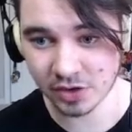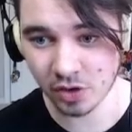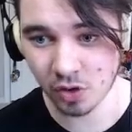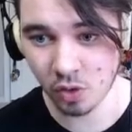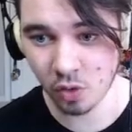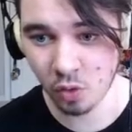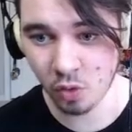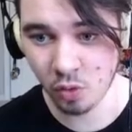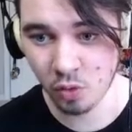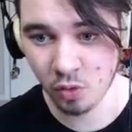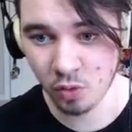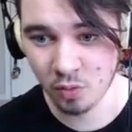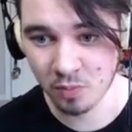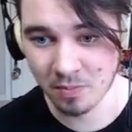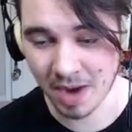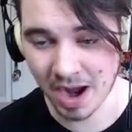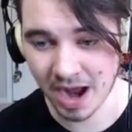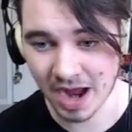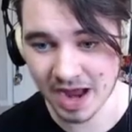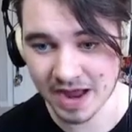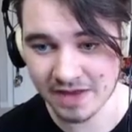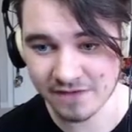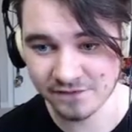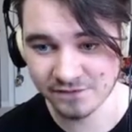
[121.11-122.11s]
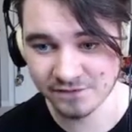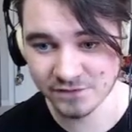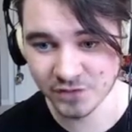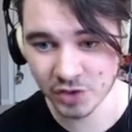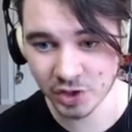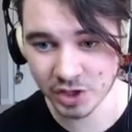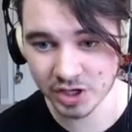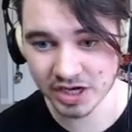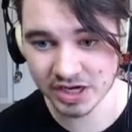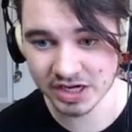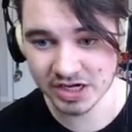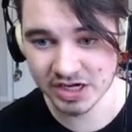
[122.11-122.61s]
Oh my
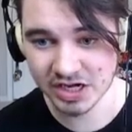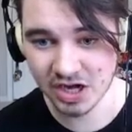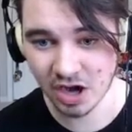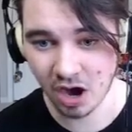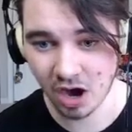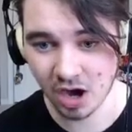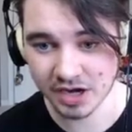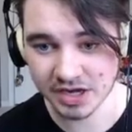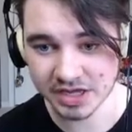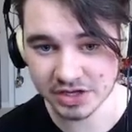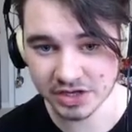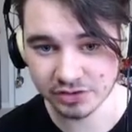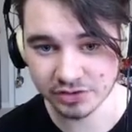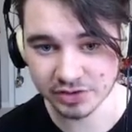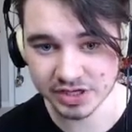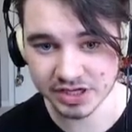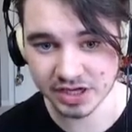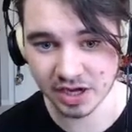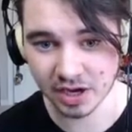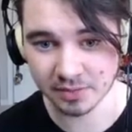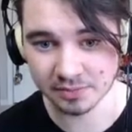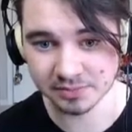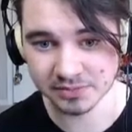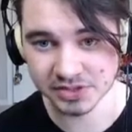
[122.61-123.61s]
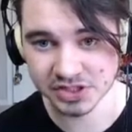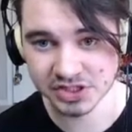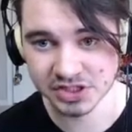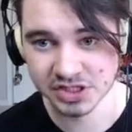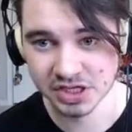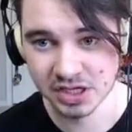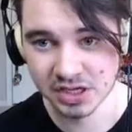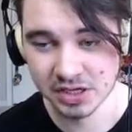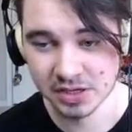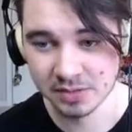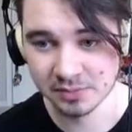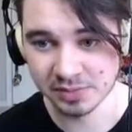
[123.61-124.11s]
frickin' god, here he comes.
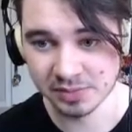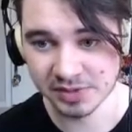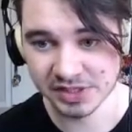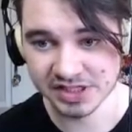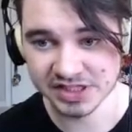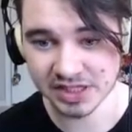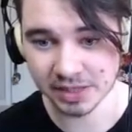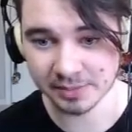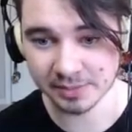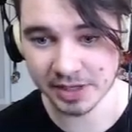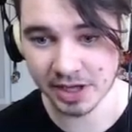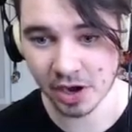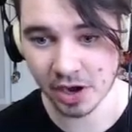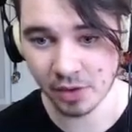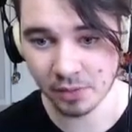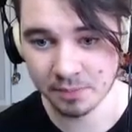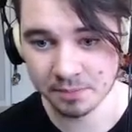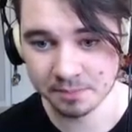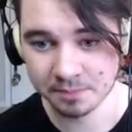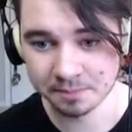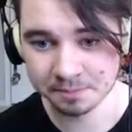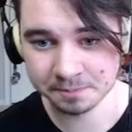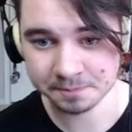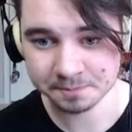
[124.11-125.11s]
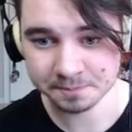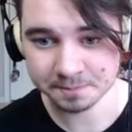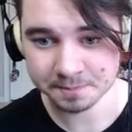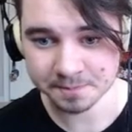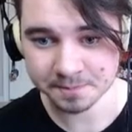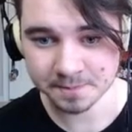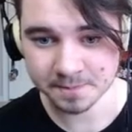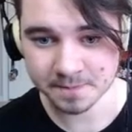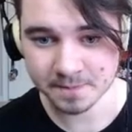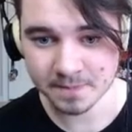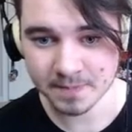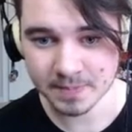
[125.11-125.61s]
Please let me go.
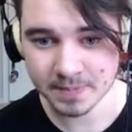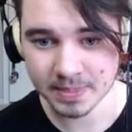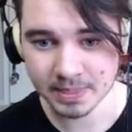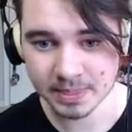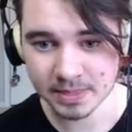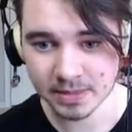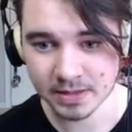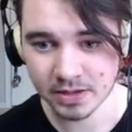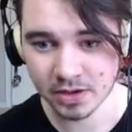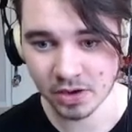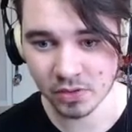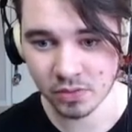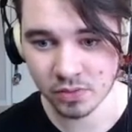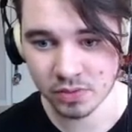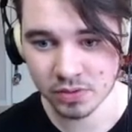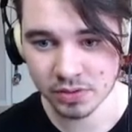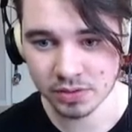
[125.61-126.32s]
Go.